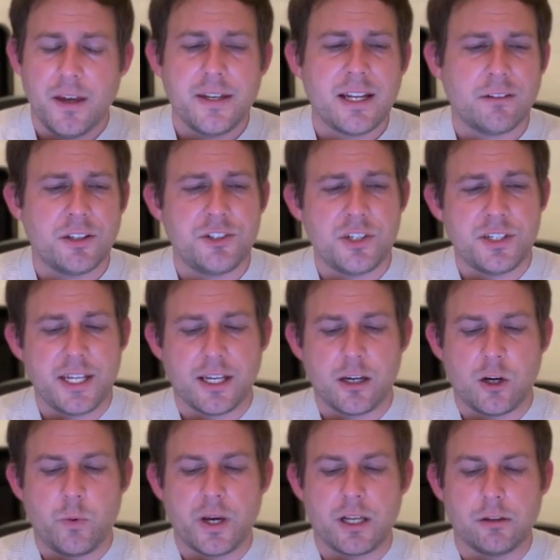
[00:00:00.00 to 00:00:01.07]
Now let's just take a
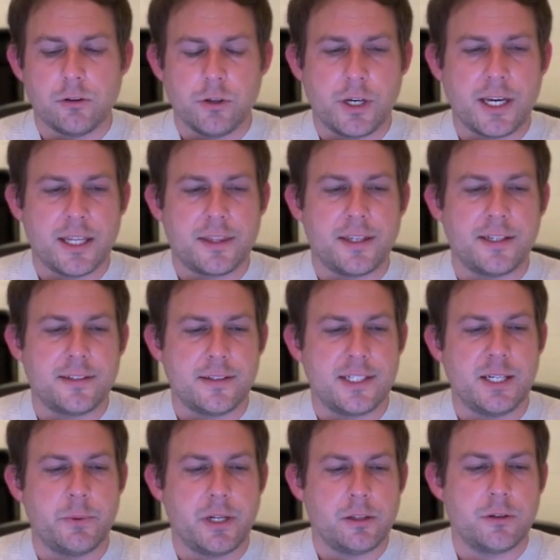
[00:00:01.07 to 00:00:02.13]
quick look at this to
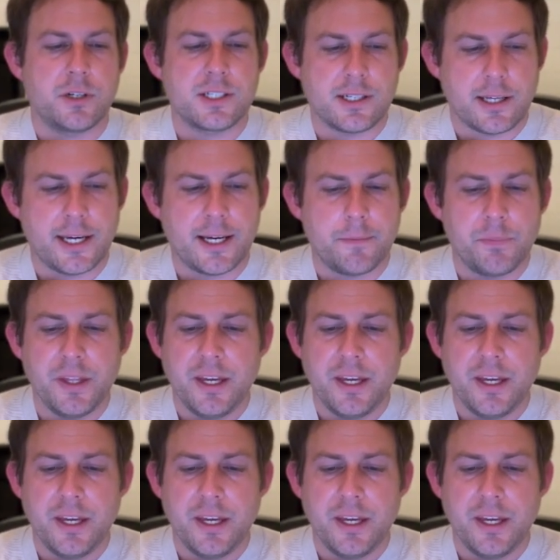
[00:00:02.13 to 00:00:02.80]
see what it looks like.